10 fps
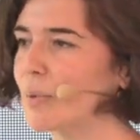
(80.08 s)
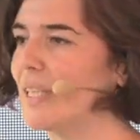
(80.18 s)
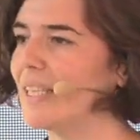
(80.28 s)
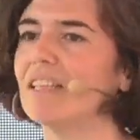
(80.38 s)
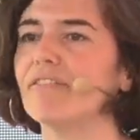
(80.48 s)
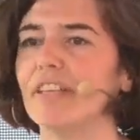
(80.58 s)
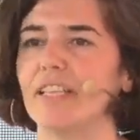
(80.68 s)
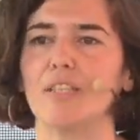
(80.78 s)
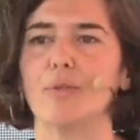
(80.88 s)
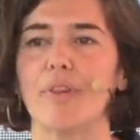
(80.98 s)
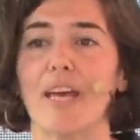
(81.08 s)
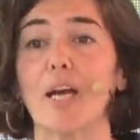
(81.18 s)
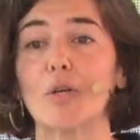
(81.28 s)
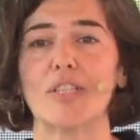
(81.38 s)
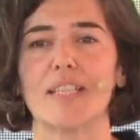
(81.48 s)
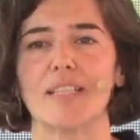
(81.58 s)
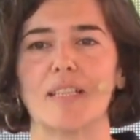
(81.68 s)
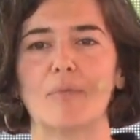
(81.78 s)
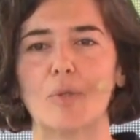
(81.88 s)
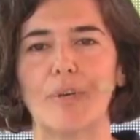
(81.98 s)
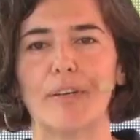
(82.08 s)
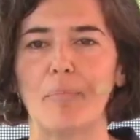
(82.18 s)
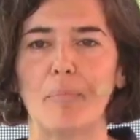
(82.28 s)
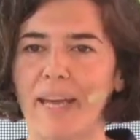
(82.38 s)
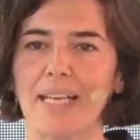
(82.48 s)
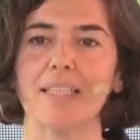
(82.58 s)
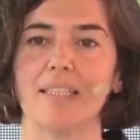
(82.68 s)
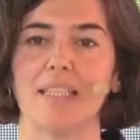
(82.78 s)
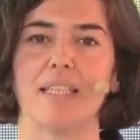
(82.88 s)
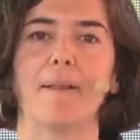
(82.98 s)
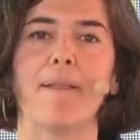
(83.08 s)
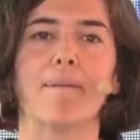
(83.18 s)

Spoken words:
we live in and to the ecosystems we are embedded in,